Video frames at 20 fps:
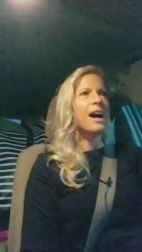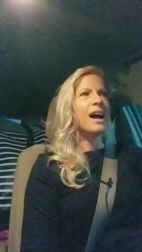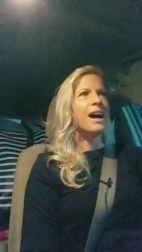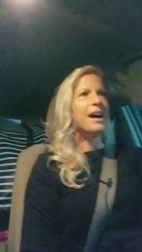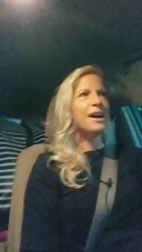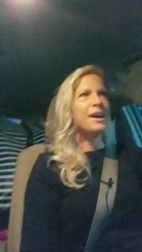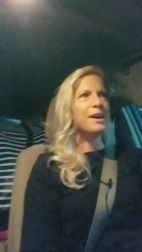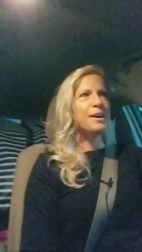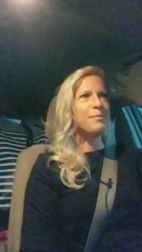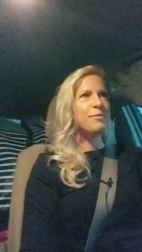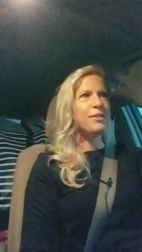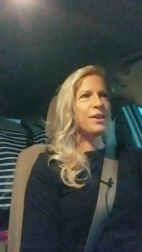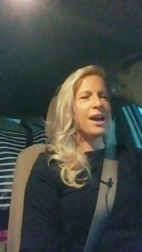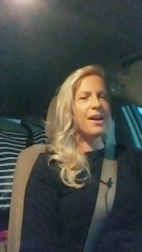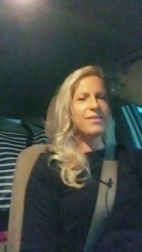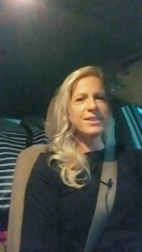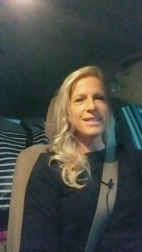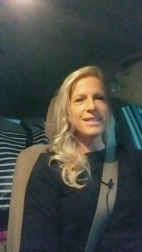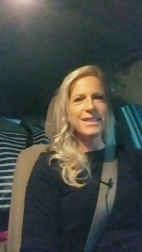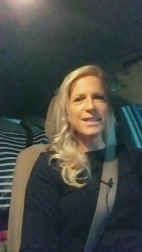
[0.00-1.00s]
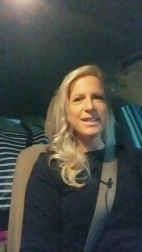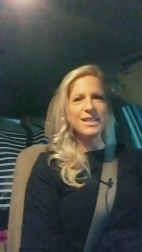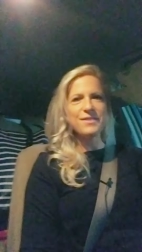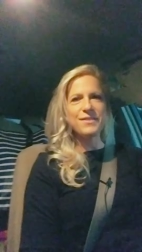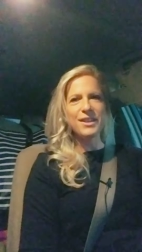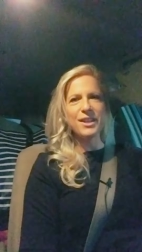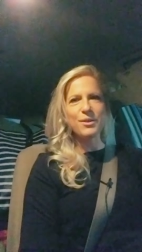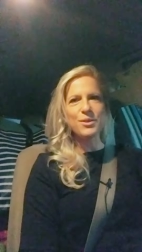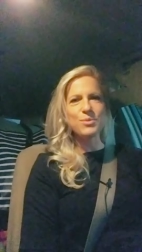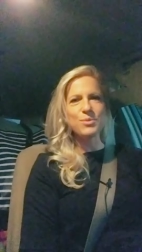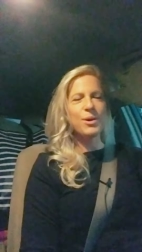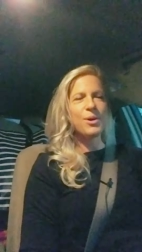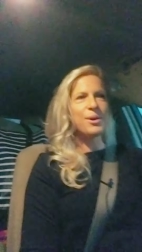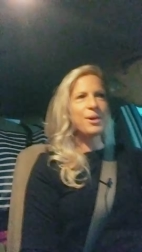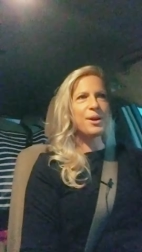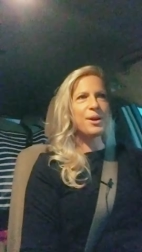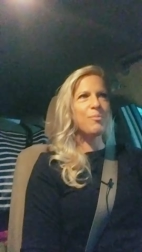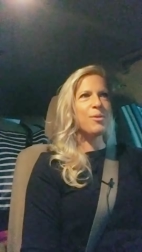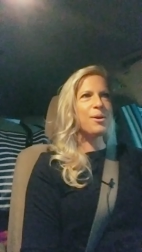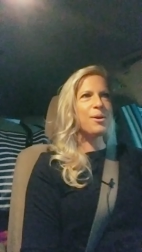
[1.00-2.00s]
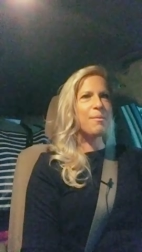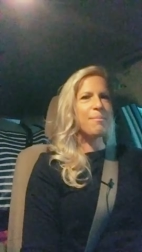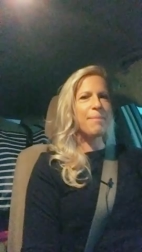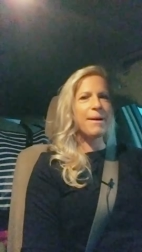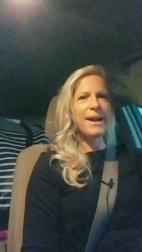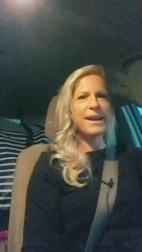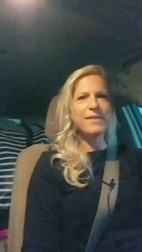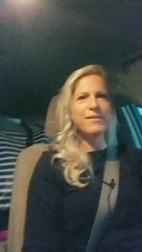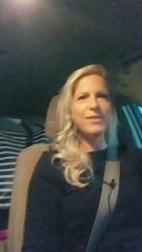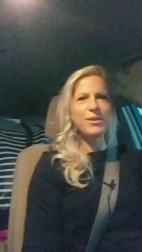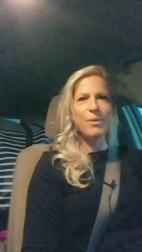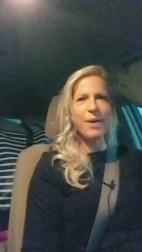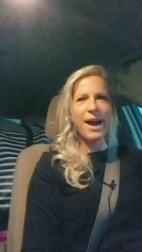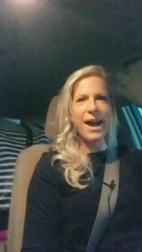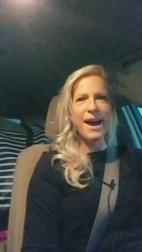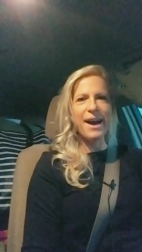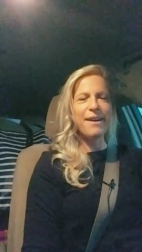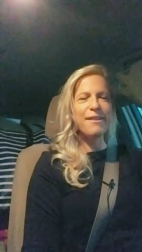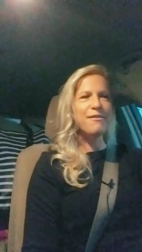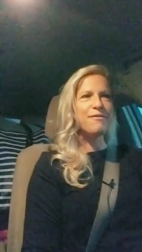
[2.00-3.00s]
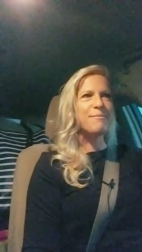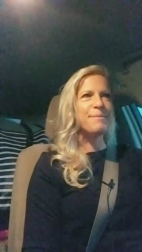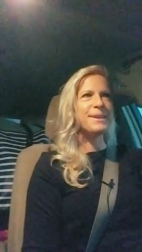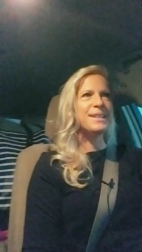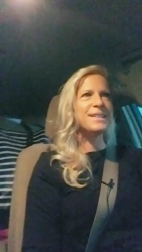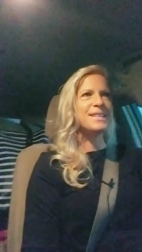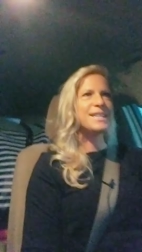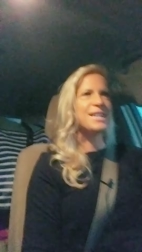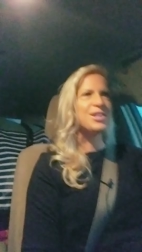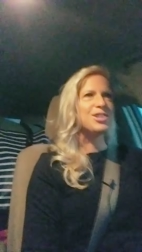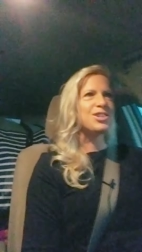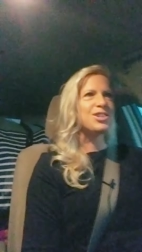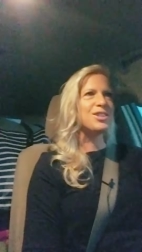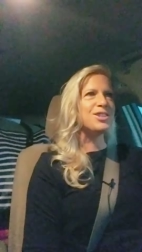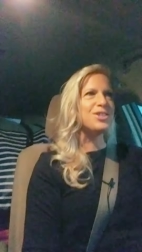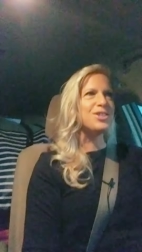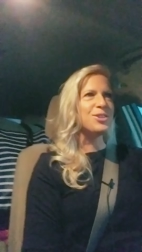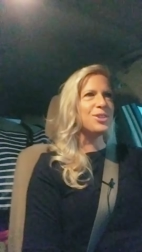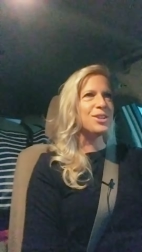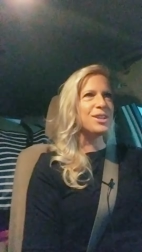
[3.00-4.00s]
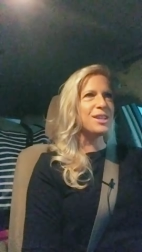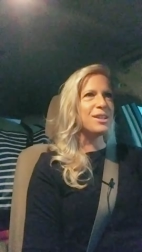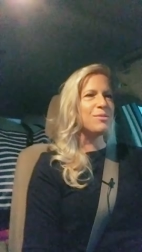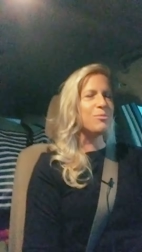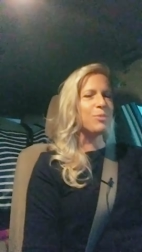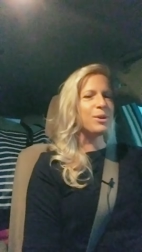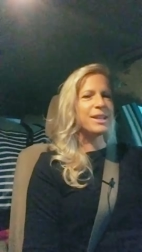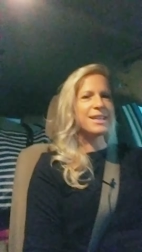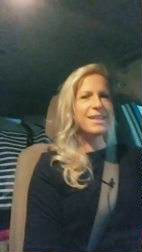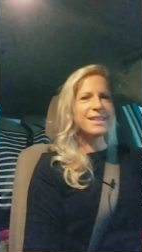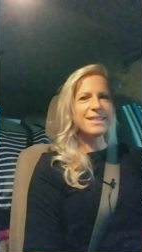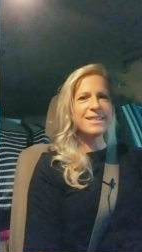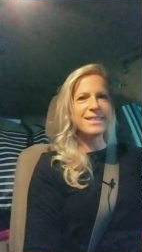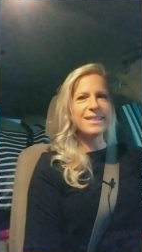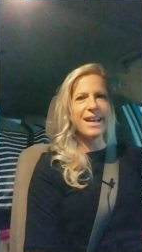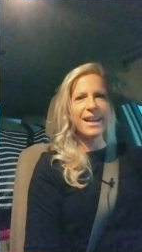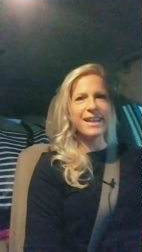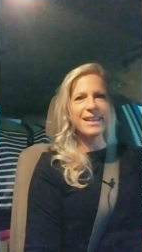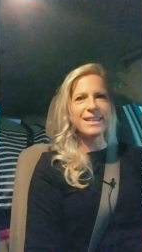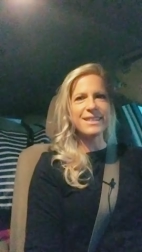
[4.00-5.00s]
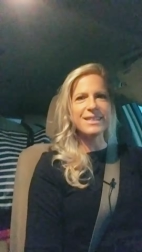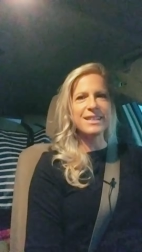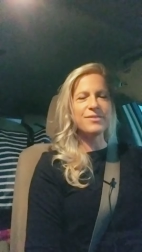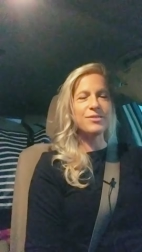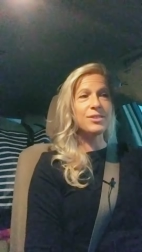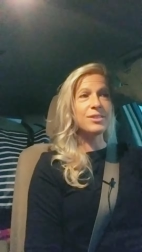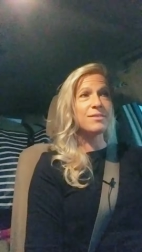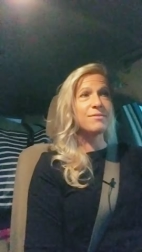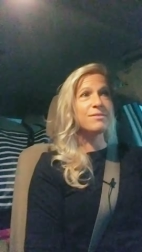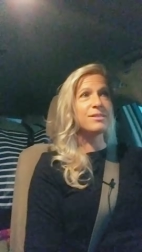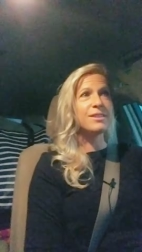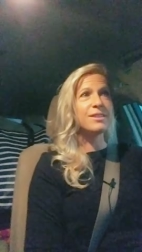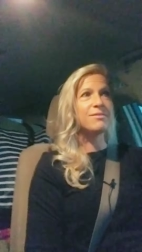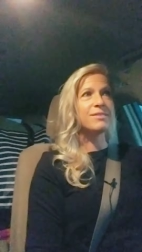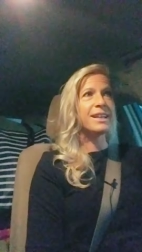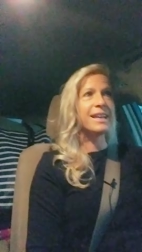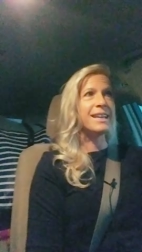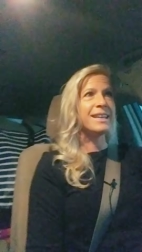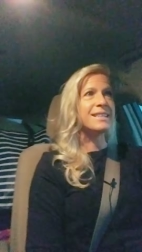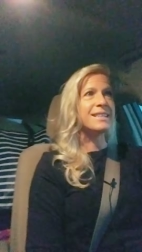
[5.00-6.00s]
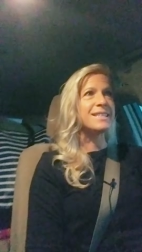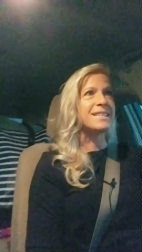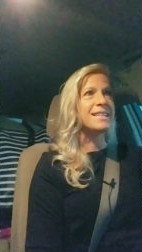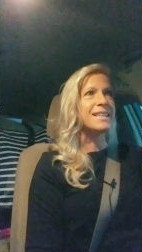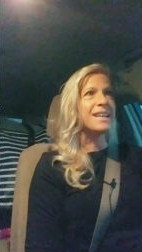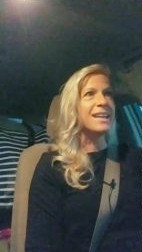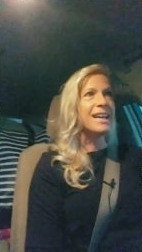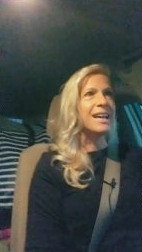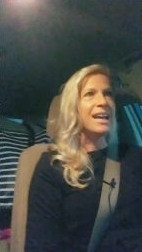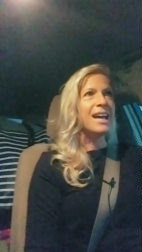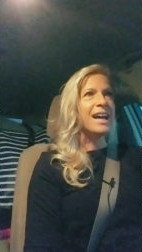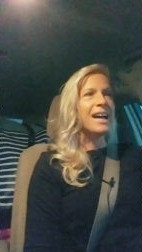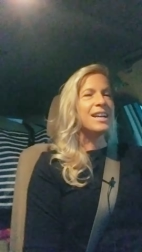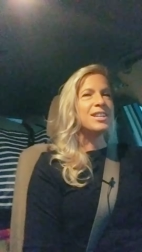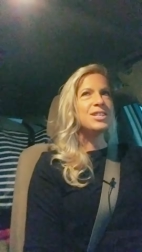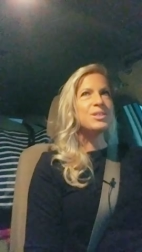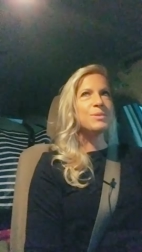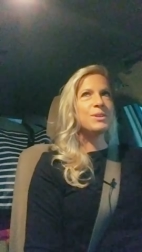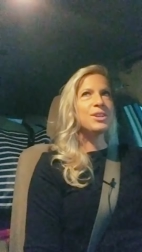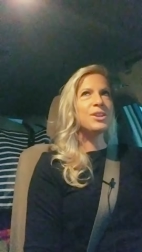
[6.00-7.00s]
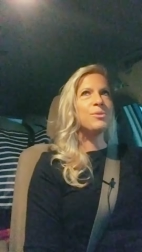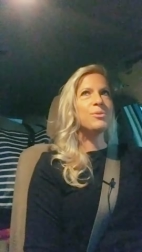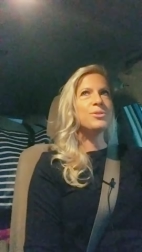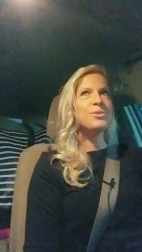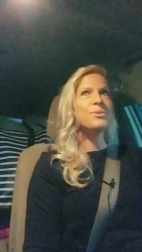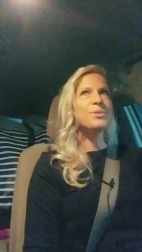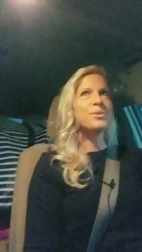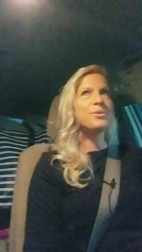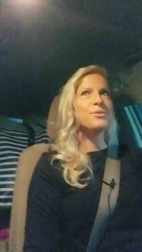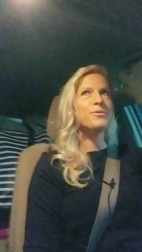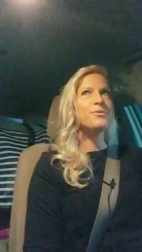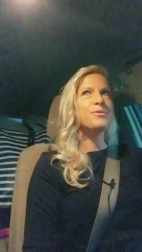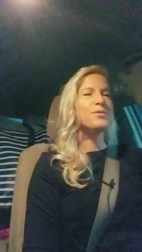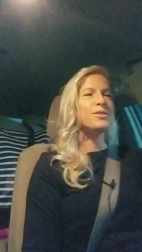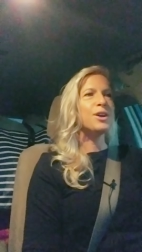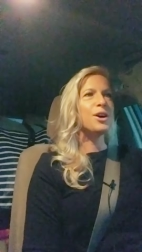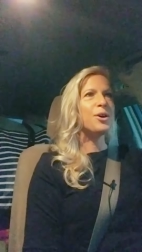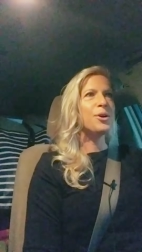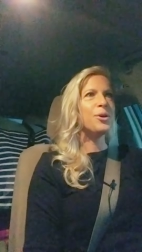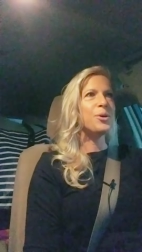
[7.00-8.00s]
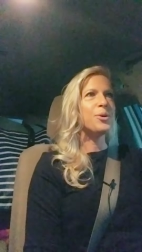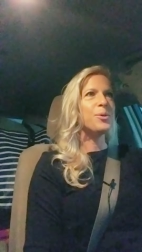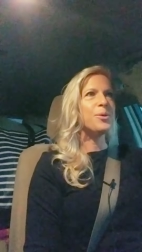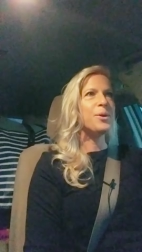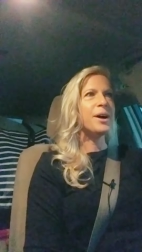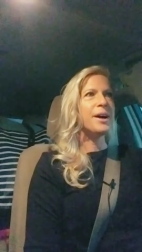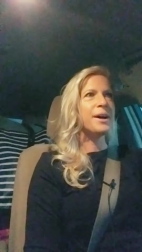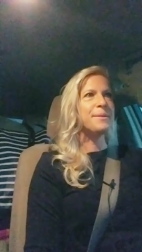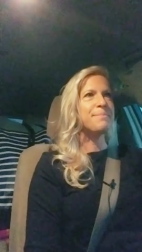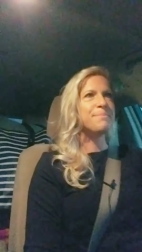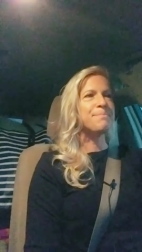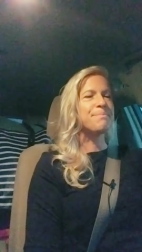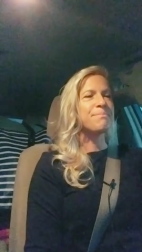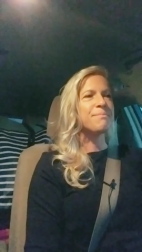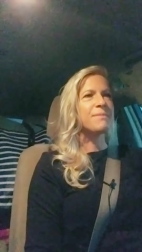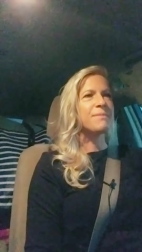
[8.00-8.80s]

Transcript: Um, if you haven't seen these videos, welcome, welcome back. If you have, my intention is unity and oneness and the highest levels of love light. I just want to go into a little flow. Um,